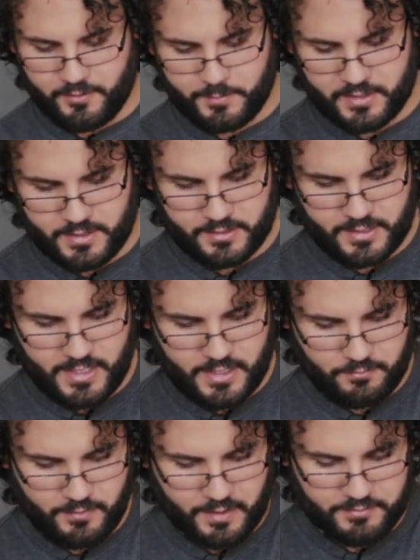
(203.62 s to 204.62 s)
something like the
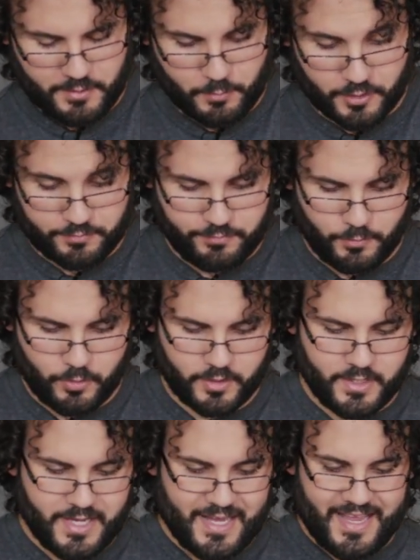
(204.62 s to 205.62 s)
Canon 5D Mark
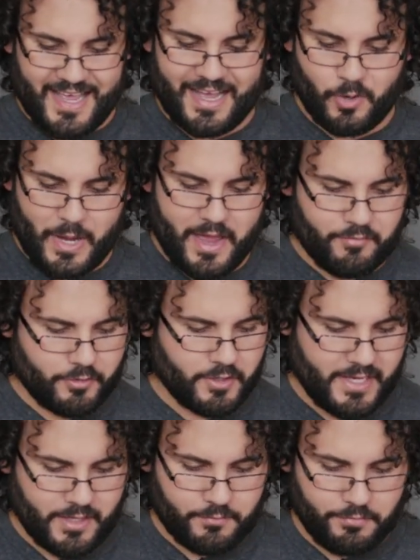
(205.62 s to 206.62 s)
IV. However,
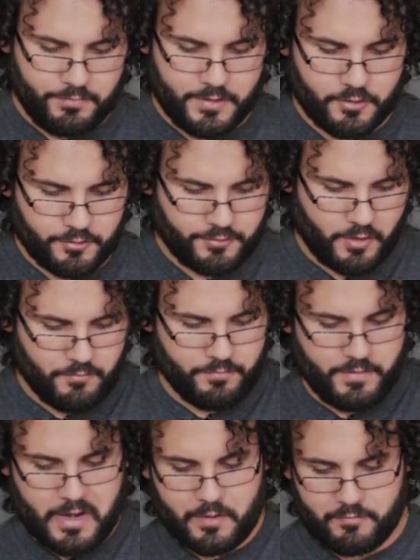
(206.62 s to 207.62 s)
it feels
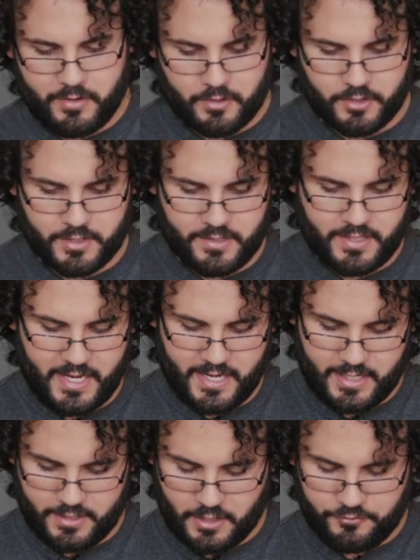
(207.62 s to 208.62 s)
very, very good in the
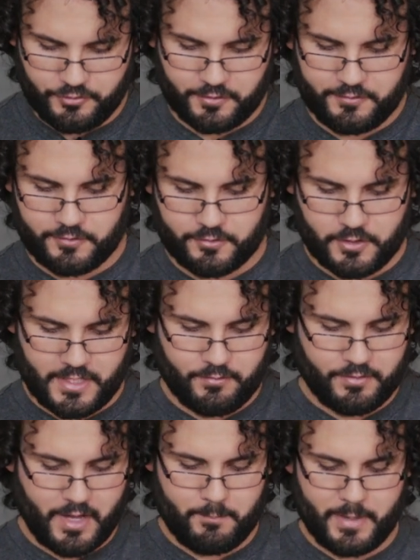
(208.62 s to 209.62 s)
hand, just as good,
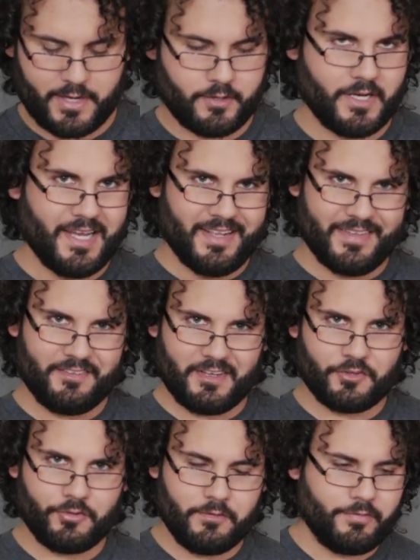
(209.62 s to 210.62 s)
if not better. This
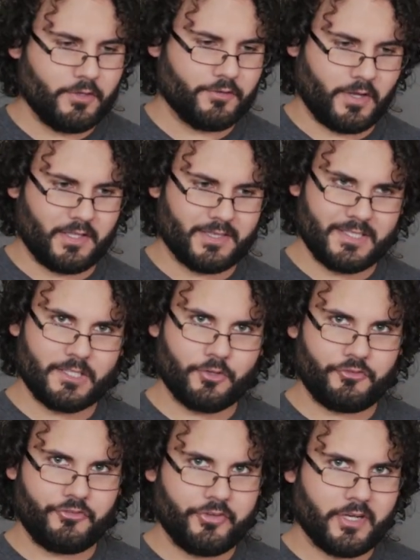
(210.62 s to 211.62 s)
actually feels a
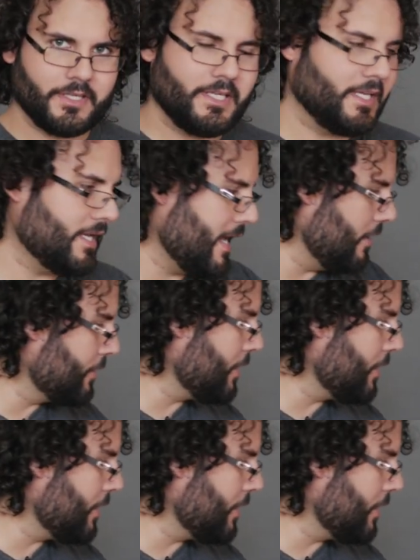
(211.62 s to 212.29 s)
little chunky now